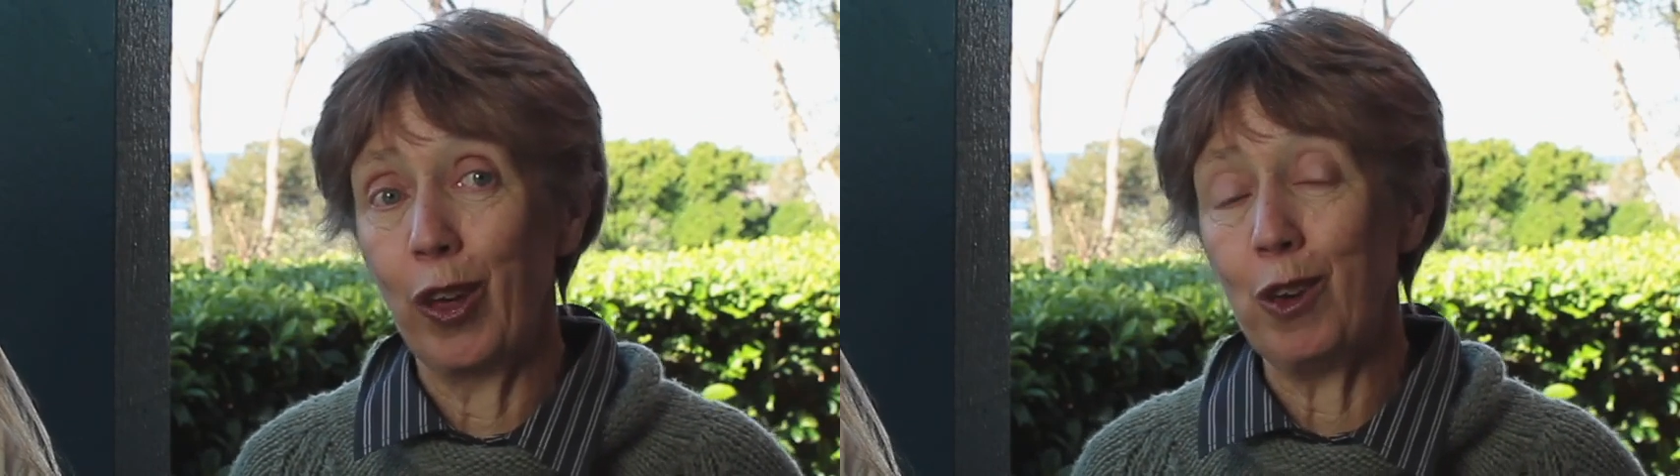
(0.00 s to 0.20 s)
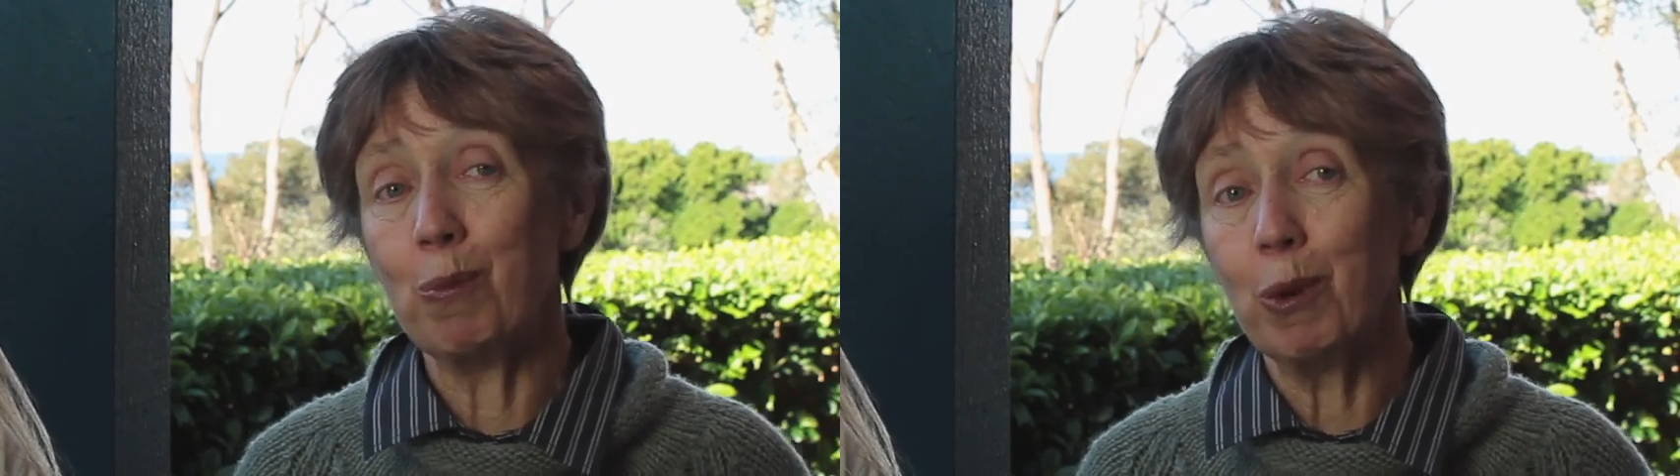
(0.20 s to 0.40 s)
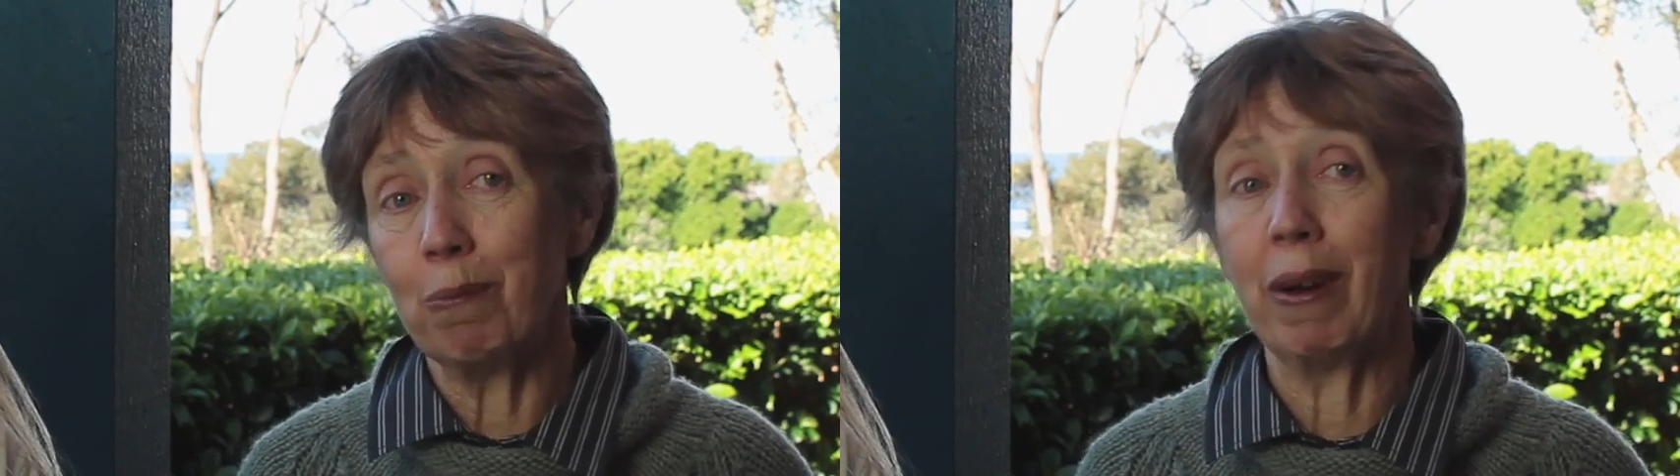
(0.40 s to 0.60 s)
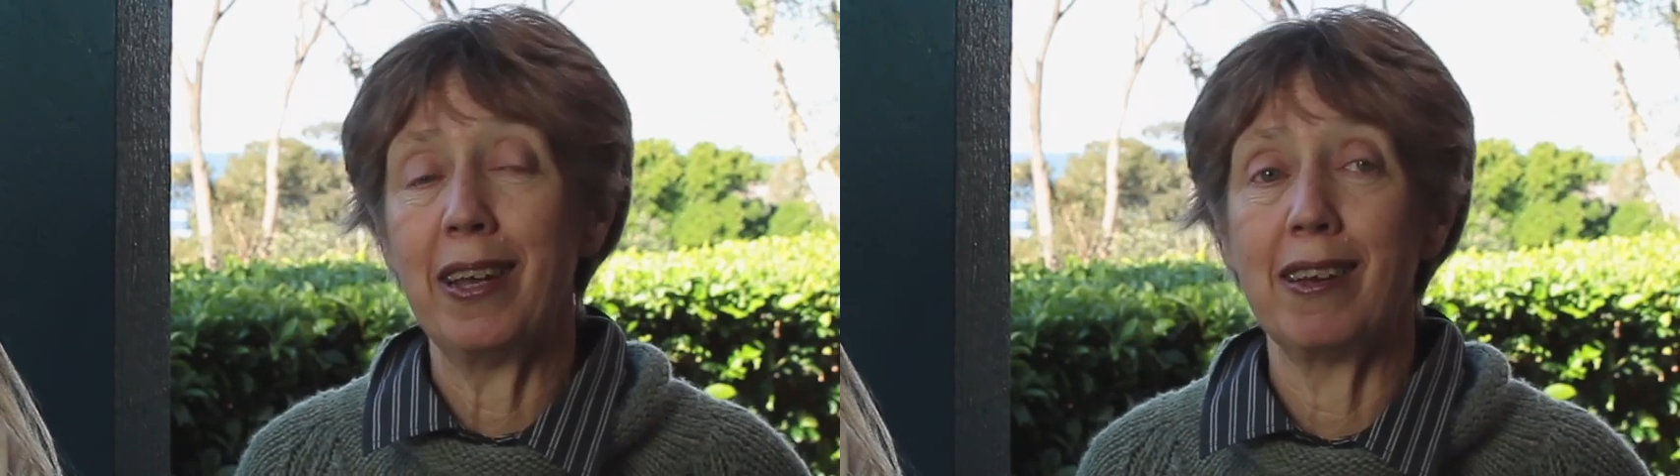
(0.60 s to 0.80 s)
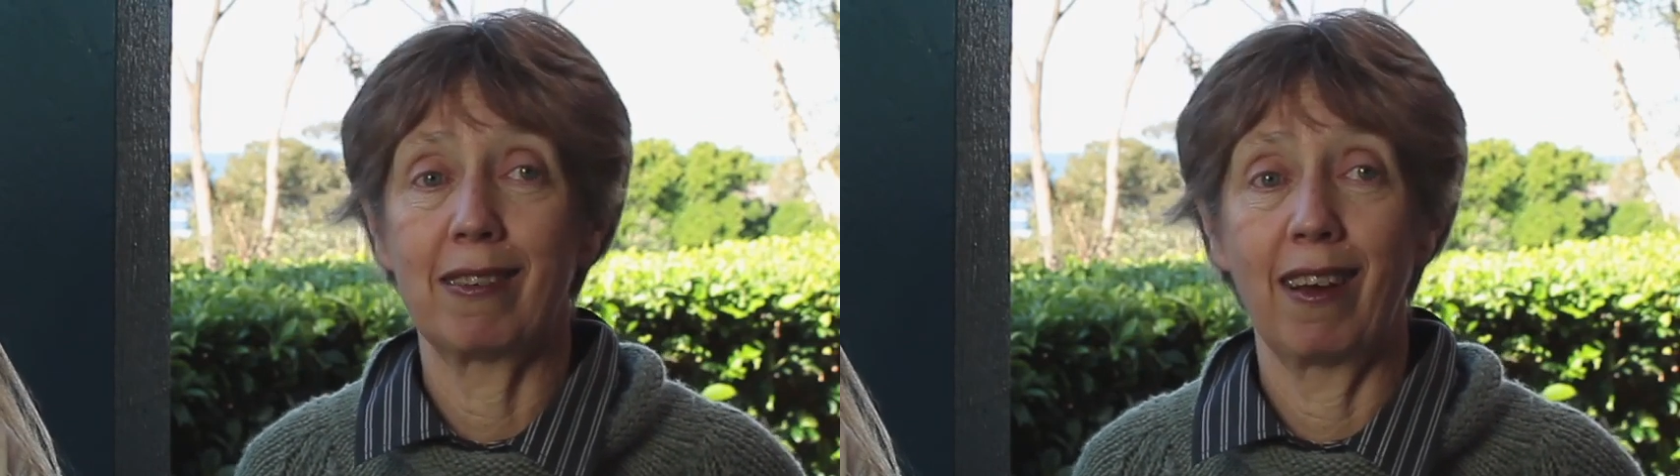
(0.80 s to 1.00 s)
that you put
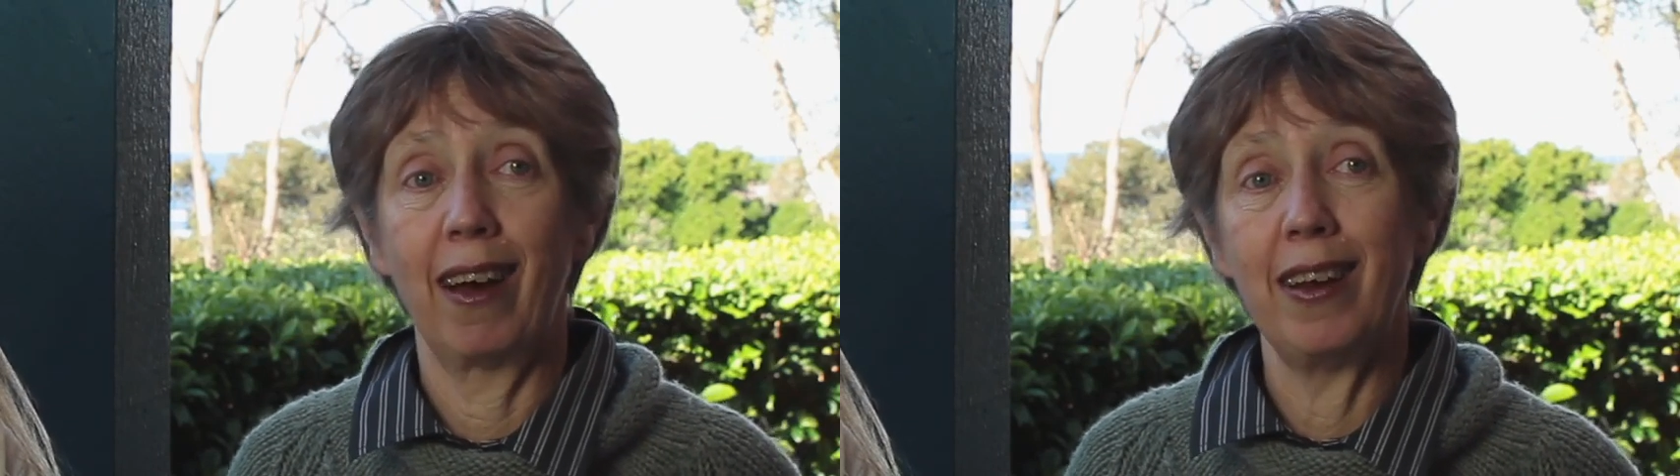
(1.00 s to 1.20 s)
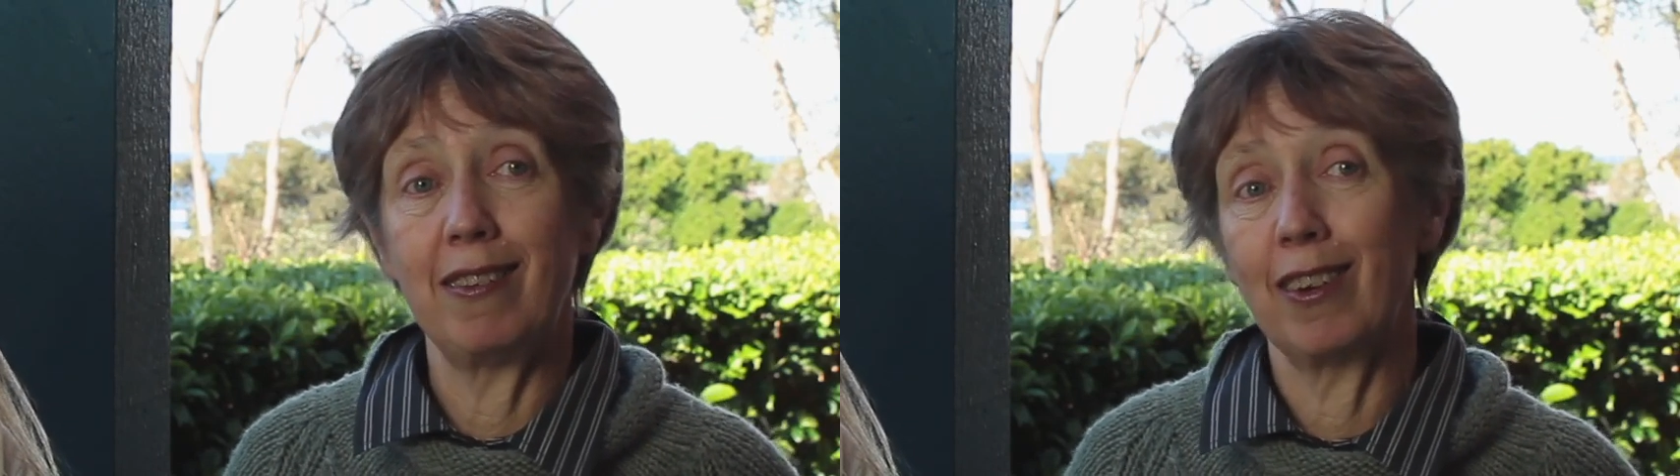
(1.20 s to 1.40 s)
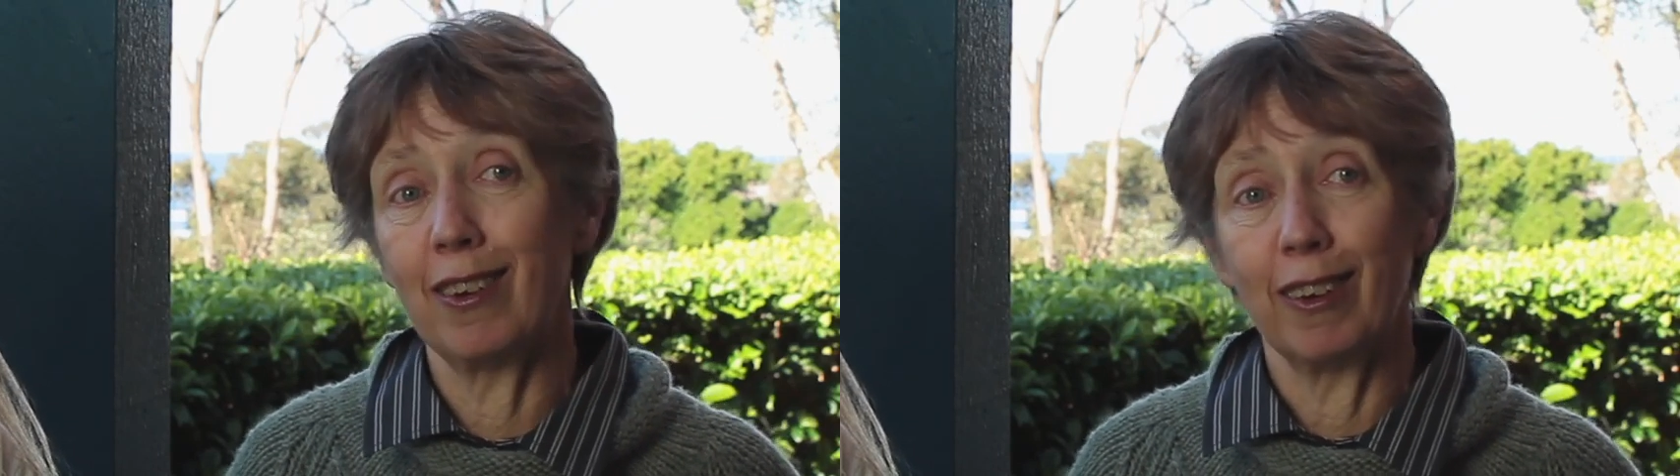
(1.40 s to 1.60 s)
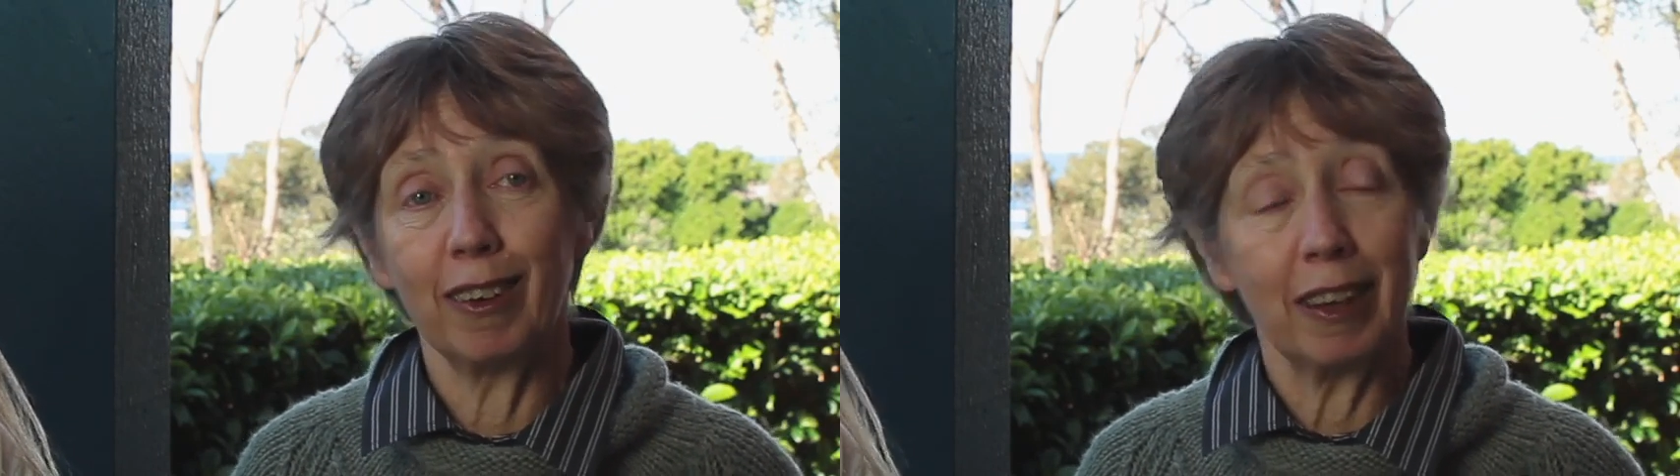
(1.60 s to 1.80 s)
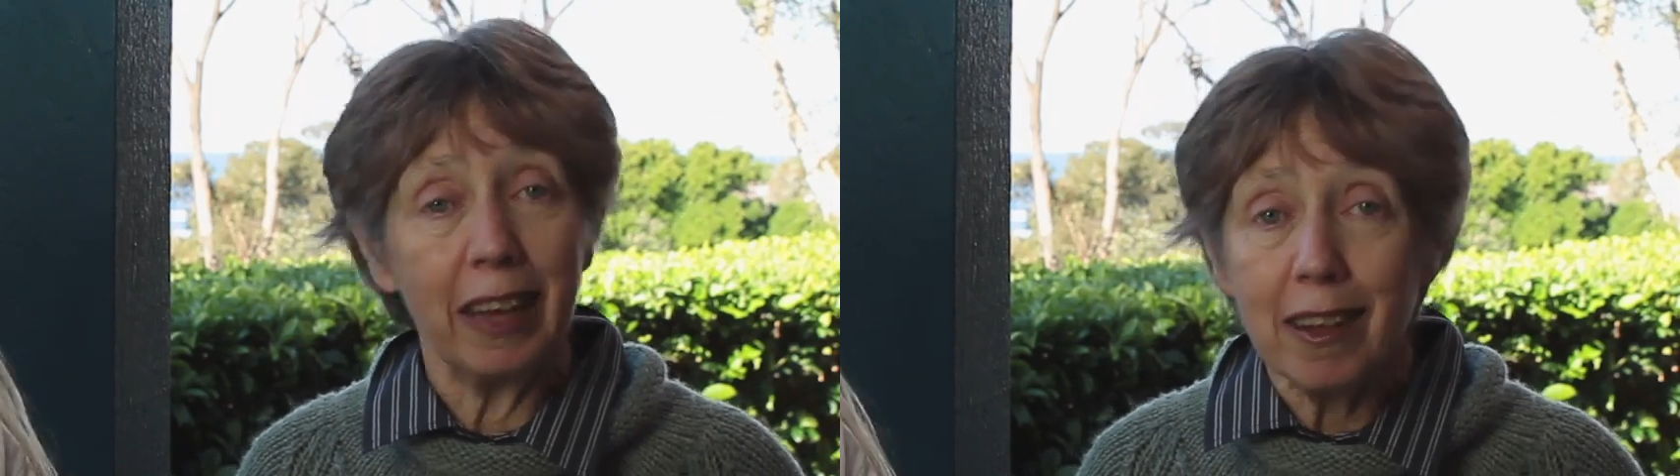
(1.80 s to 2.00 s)
money aside to
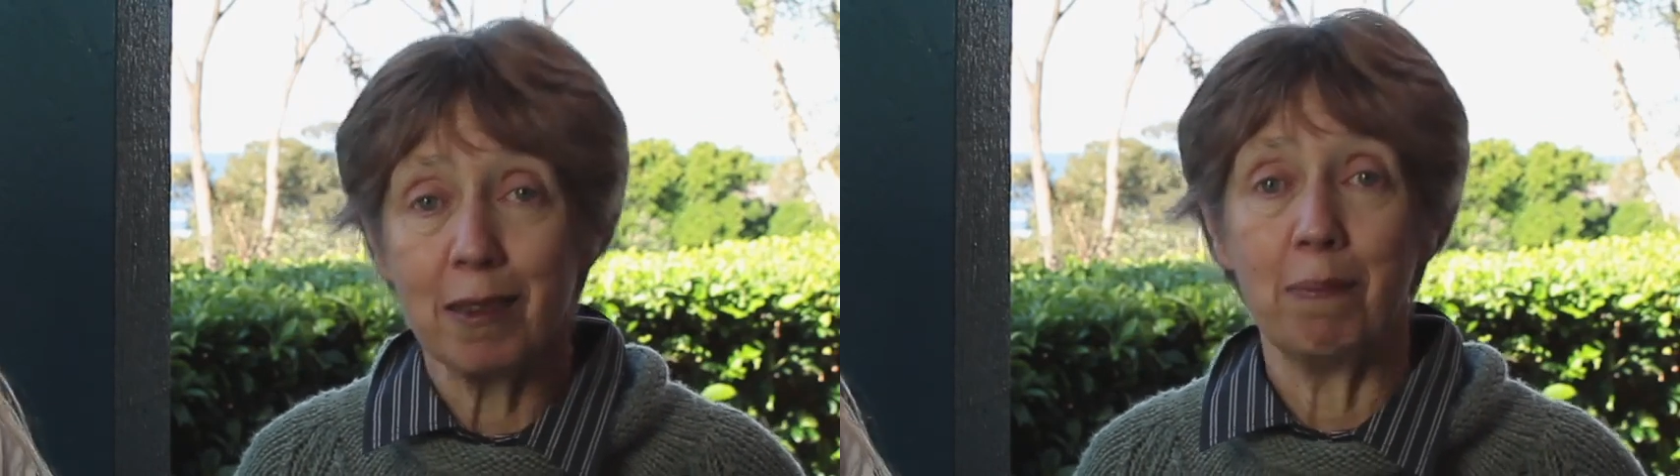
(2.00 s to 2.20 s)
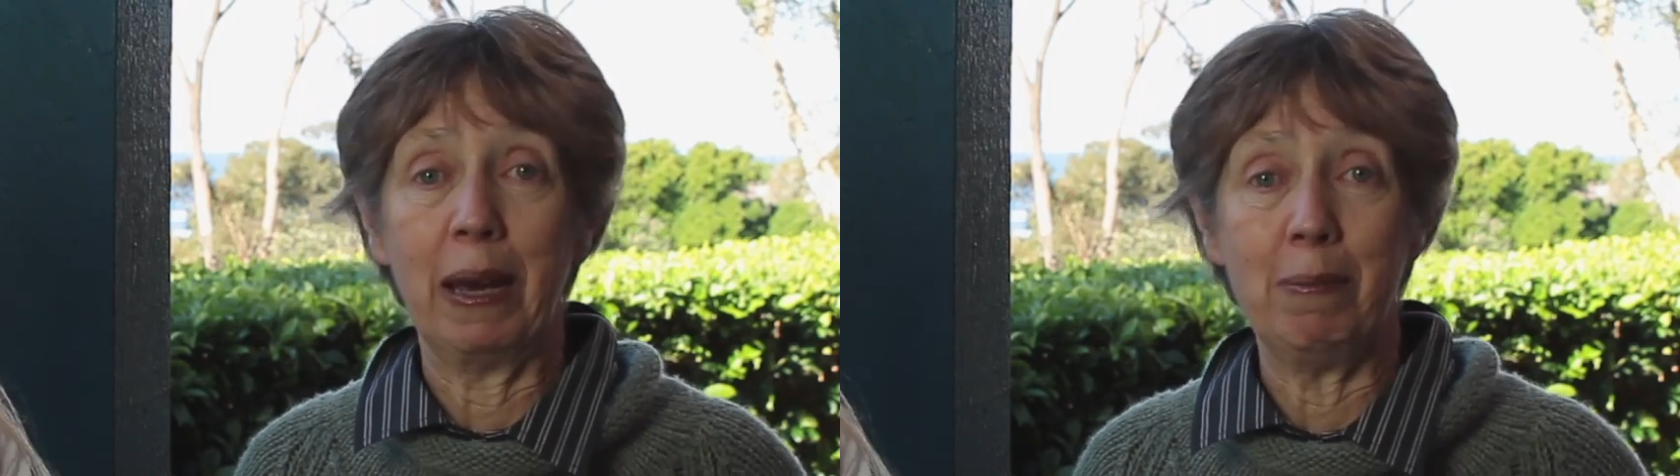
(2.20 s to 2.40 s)
get some